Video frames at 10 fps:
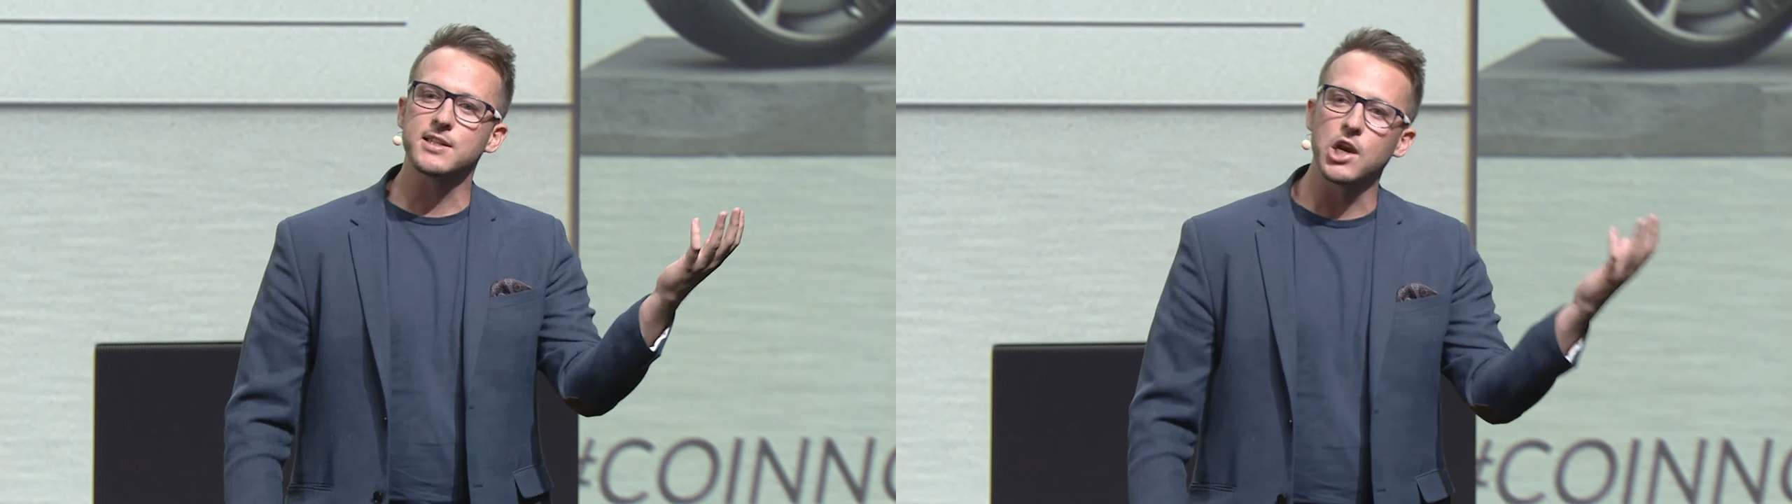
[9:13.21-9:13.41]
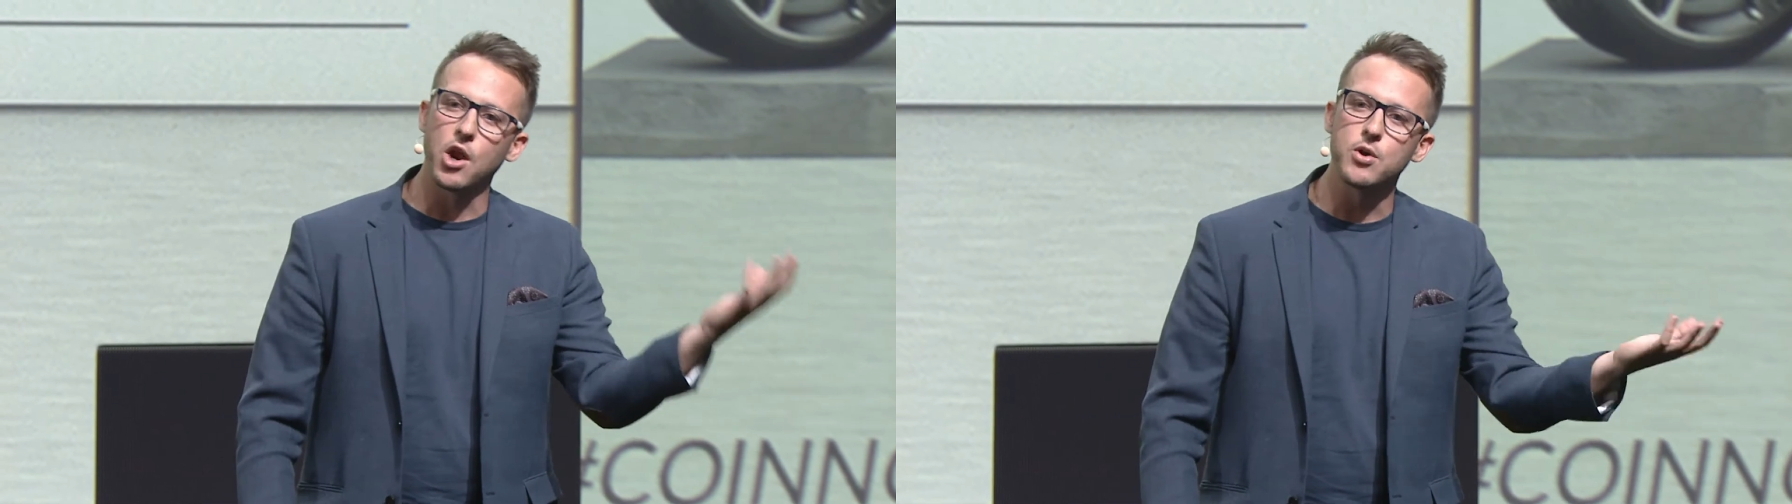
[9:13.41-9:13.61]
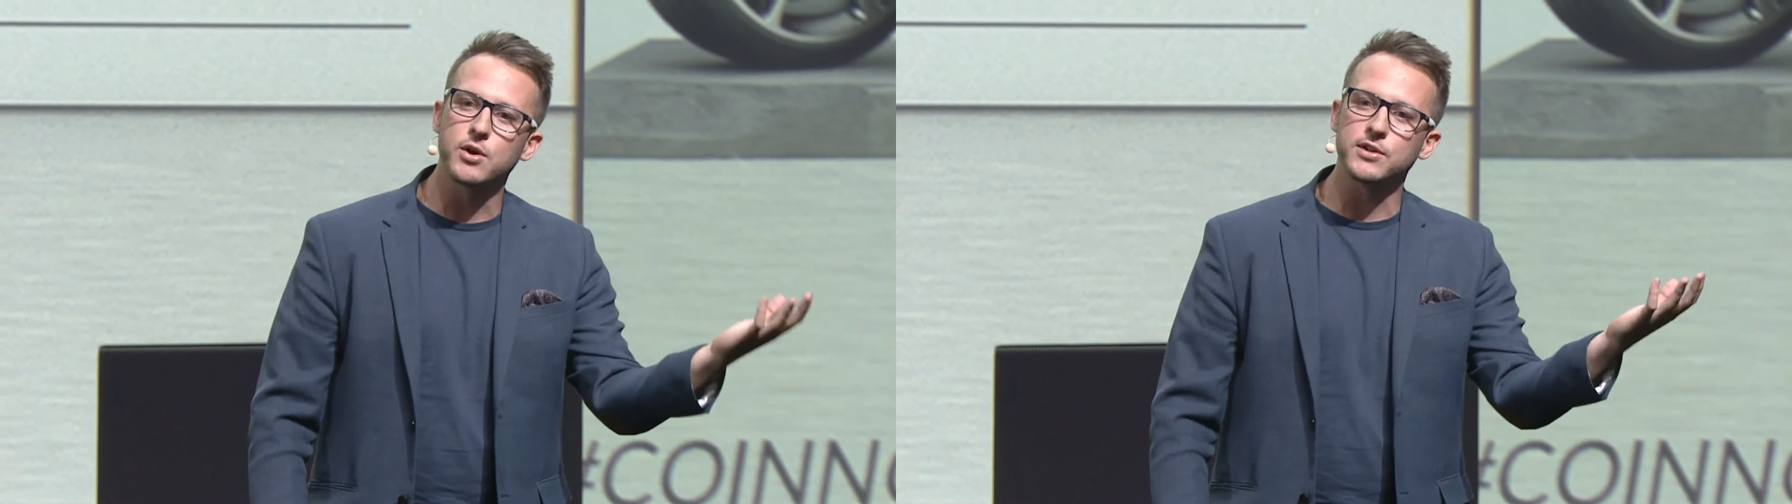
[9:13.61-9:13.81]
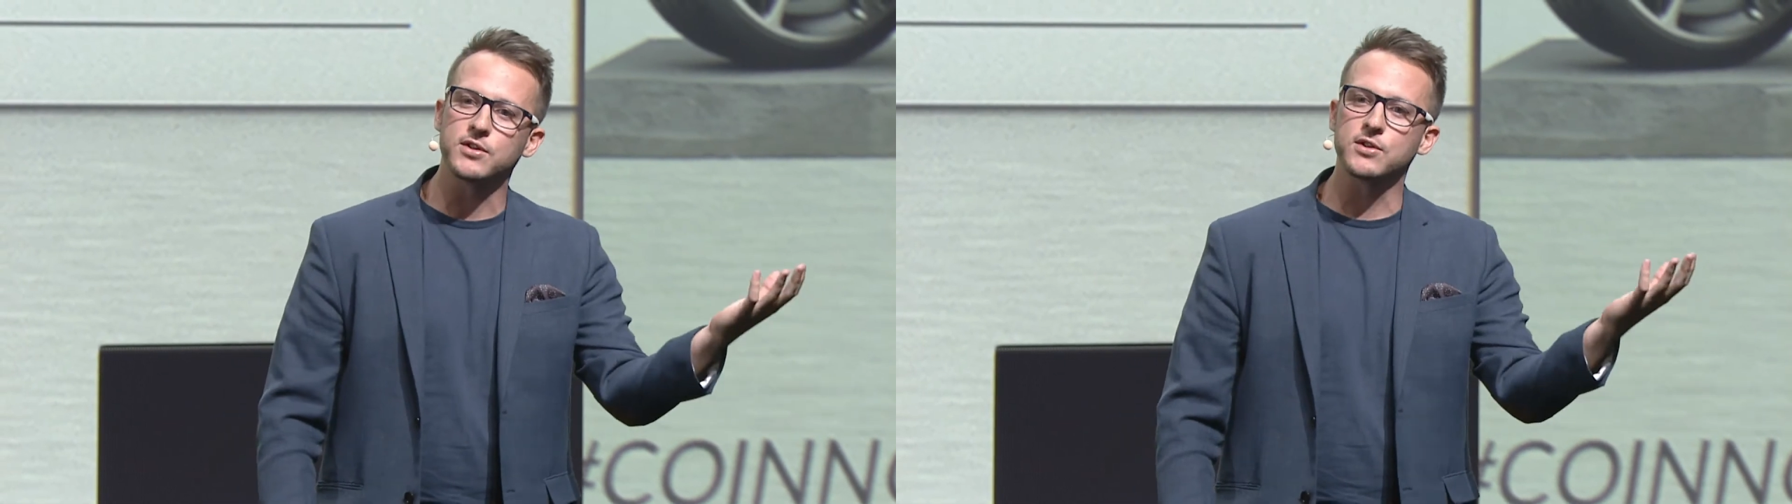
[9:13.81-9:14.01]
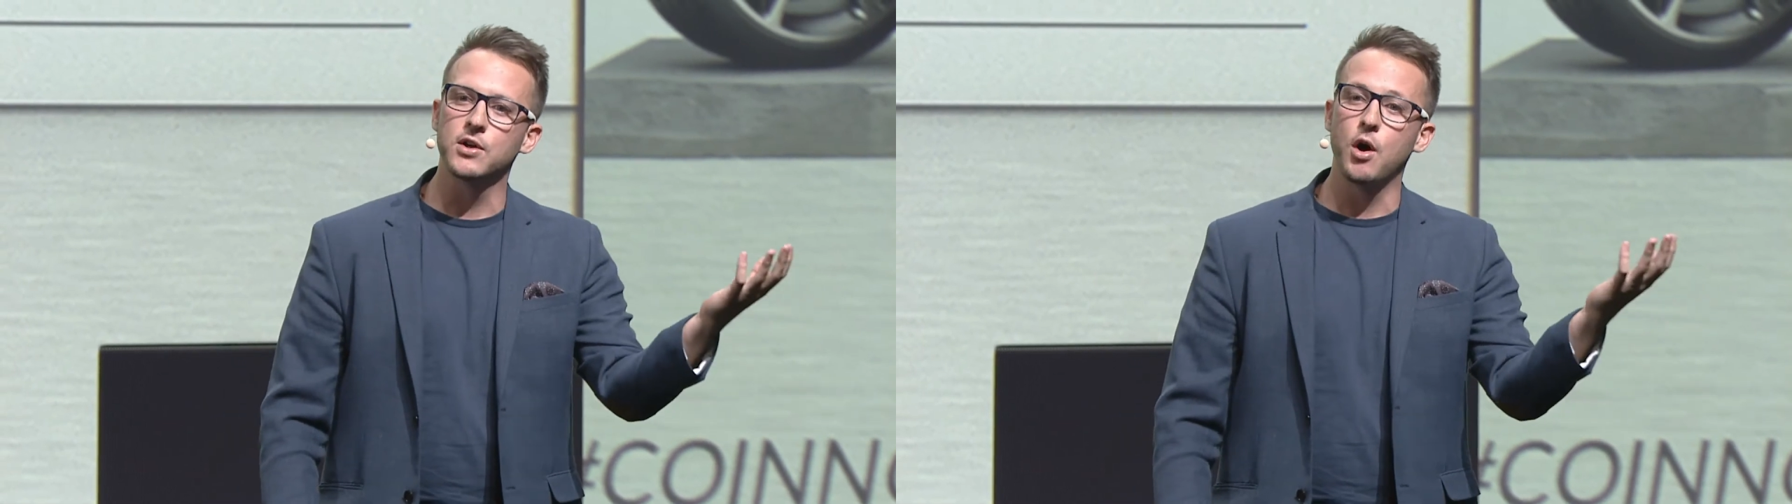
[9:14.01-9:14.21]

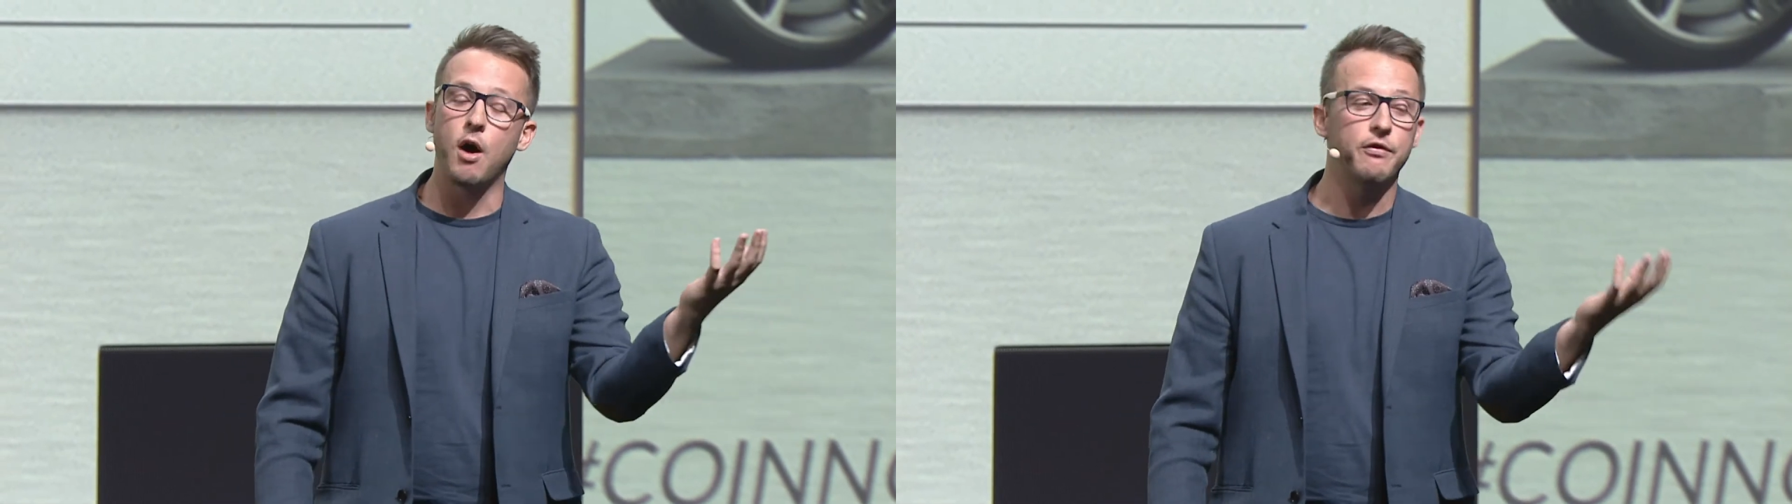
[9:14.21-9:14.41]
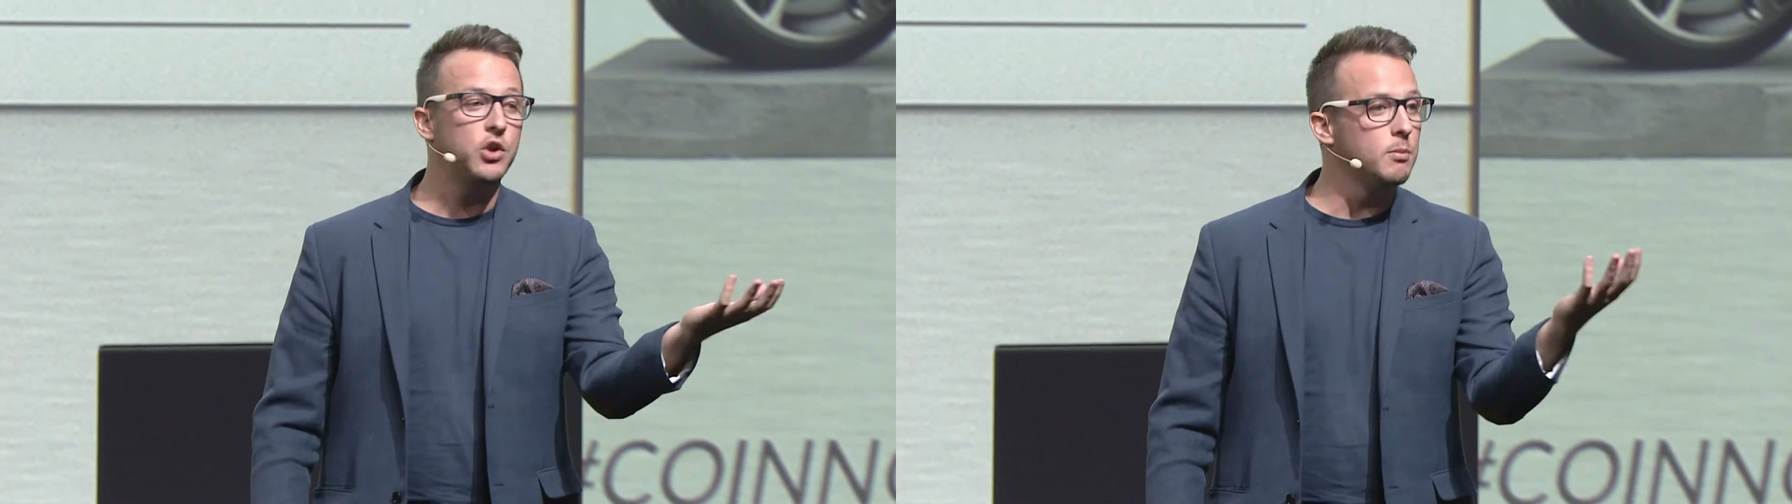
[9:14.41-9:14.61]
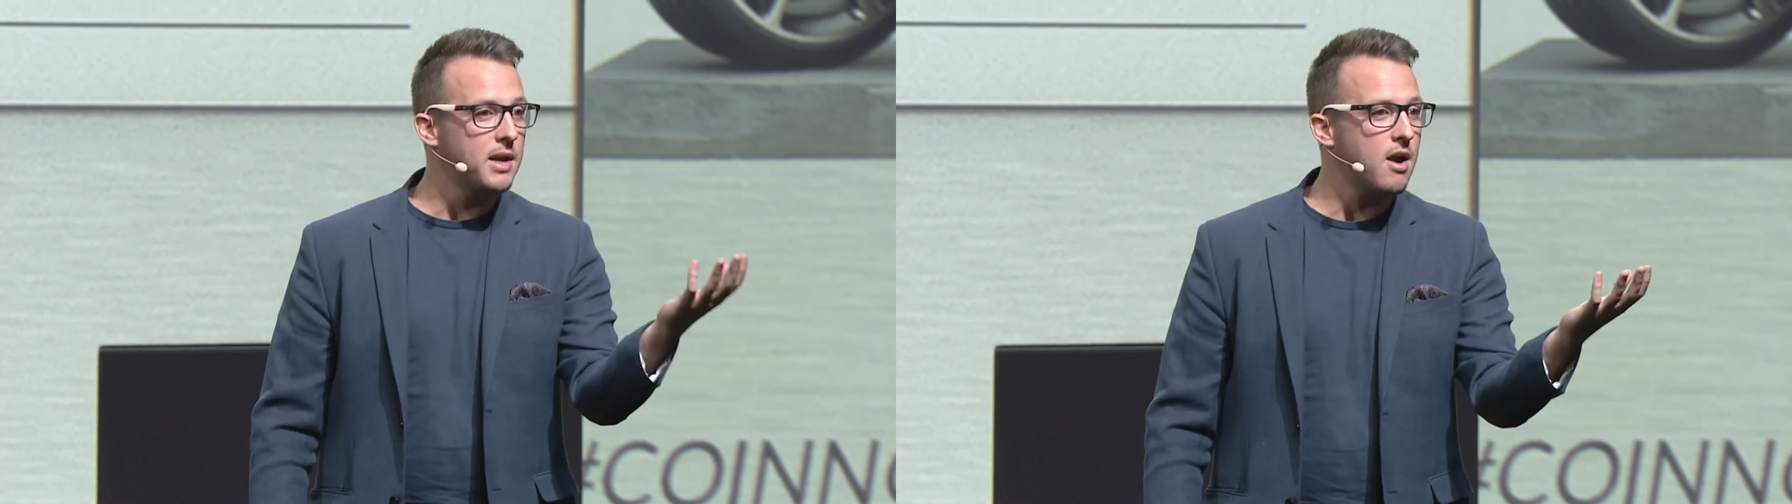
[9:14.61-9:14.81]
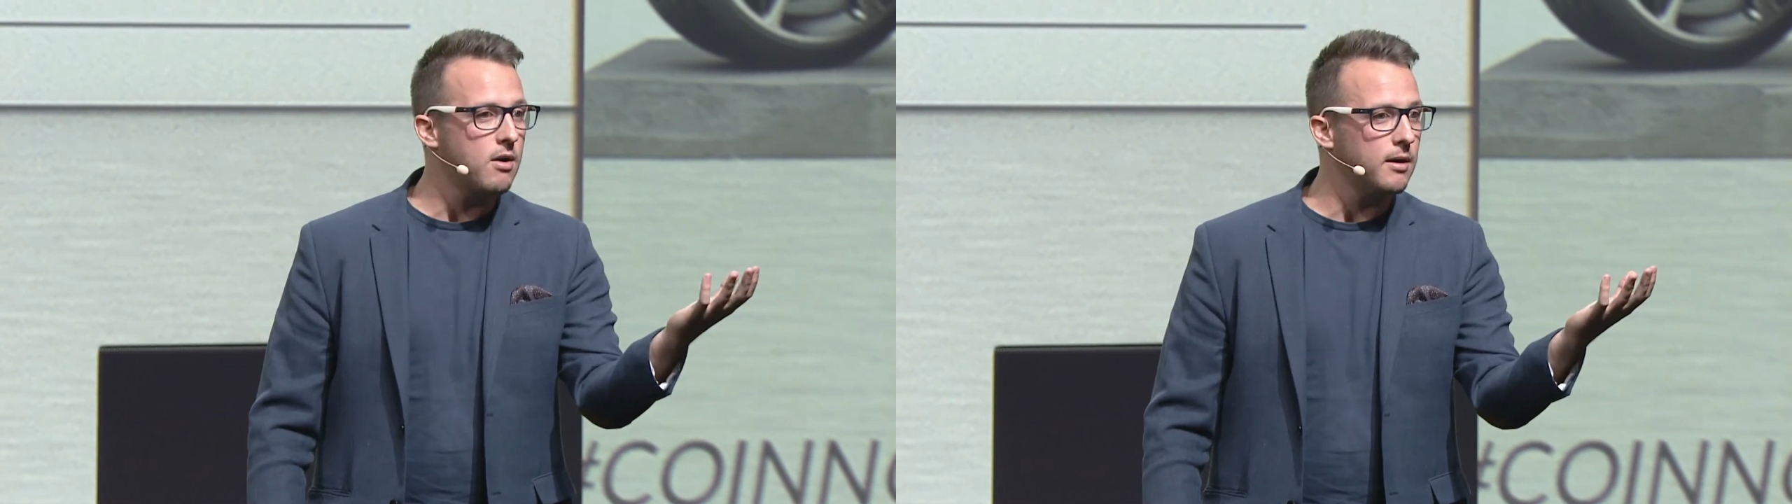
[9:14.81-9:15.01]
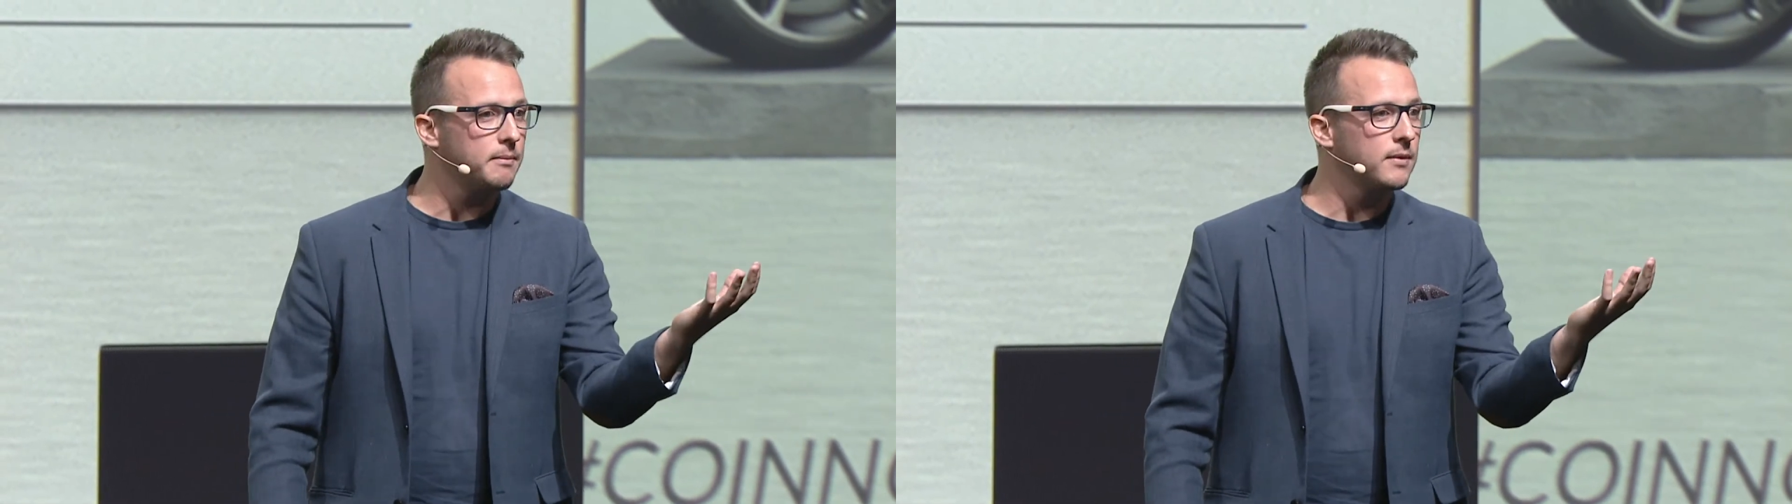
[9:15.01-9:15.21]
locus of human error.